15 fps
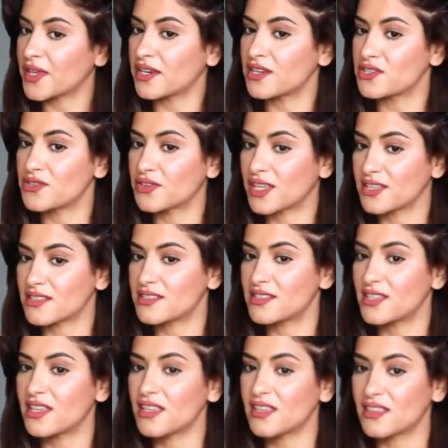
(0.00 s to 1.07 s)
And as you can
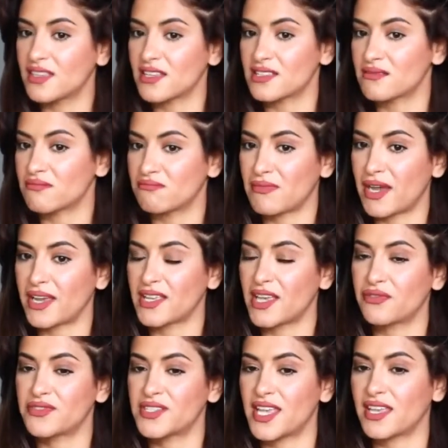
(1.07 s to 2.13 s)
see, this might
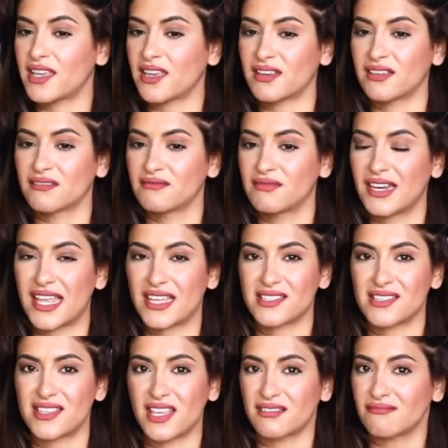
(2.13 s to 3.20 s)
have taken
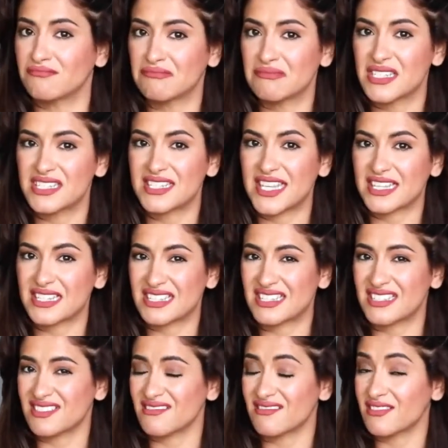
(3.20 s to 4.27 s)
less than
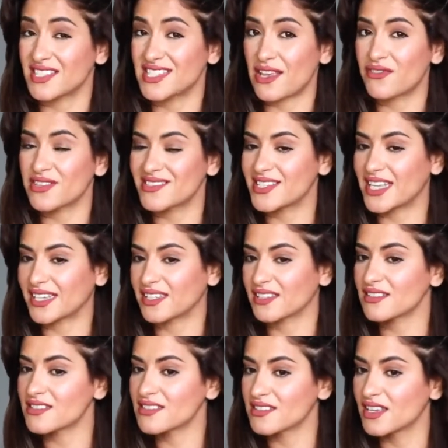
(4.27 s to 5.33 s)
6-7
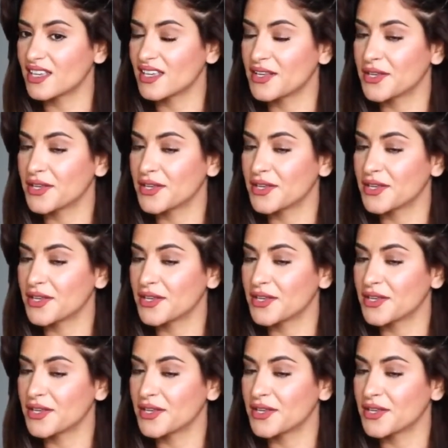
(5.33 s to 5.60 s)
seconds.